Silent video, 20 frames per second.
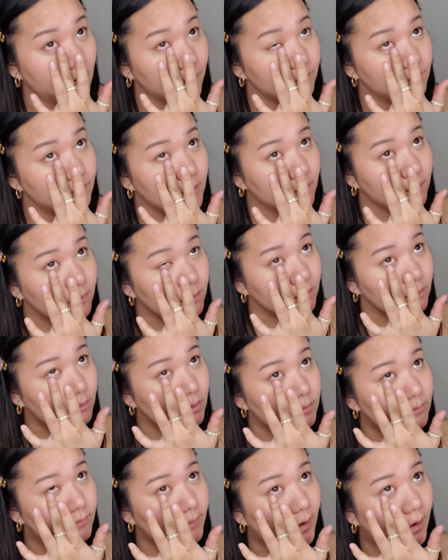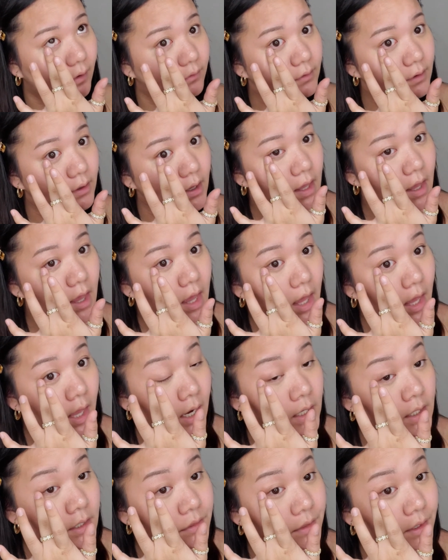I've never really found
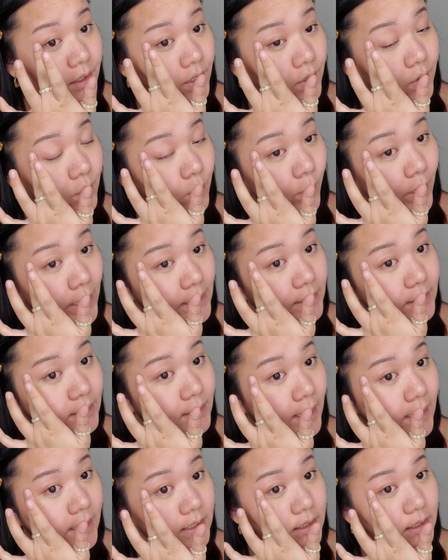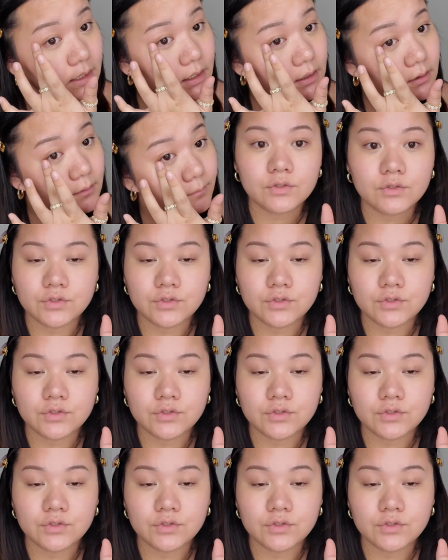anything quite like it.